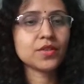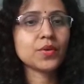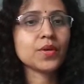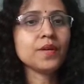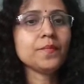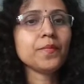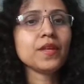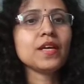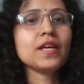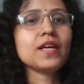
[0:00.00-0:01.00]
Okay.
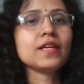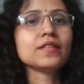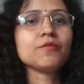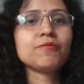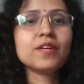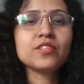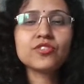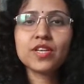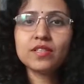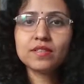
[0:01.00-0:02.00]
The first
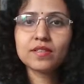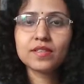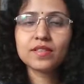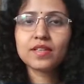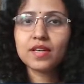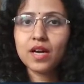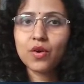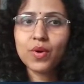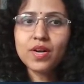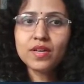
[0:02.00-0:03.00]
is
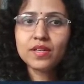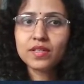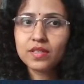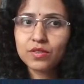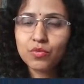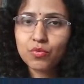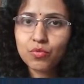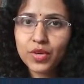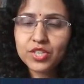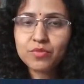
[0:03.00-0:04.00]
our
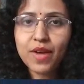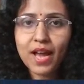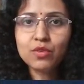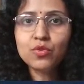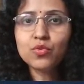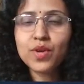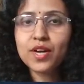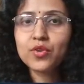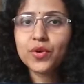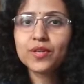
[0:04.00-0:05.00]
which value we
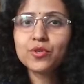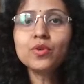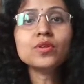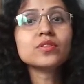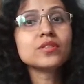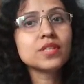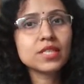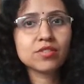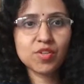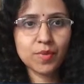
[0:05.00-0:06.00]
are going to
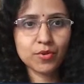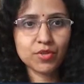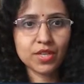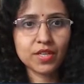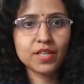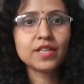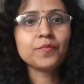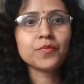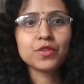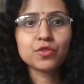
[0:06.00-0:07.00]
distribute it.
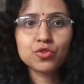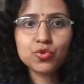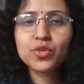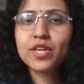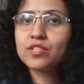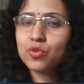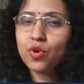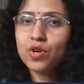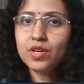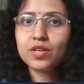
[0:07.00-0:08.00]
Student
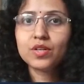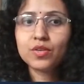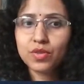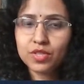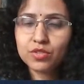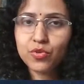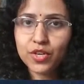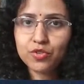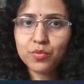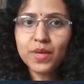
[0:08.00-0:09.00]
score is
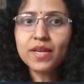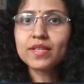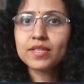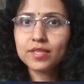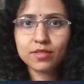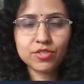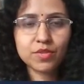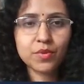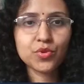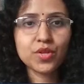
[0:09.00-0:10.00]
going to be
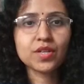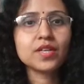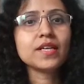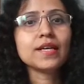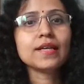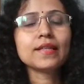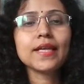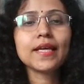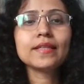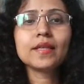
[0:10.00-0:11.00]
distributed.
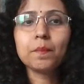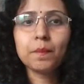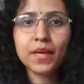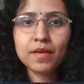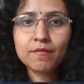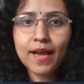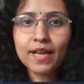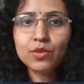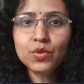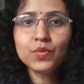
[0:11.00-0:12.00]
Then the mean
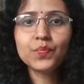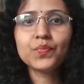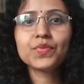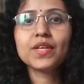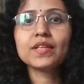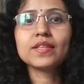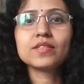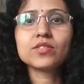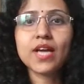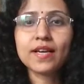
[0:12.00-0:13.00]
value then the
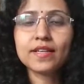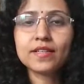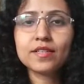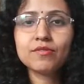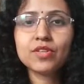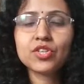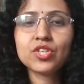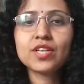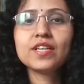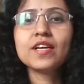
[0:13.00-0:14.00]
standard
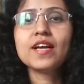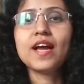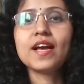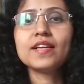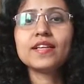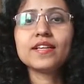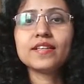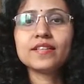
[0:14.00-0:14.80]
deviation and here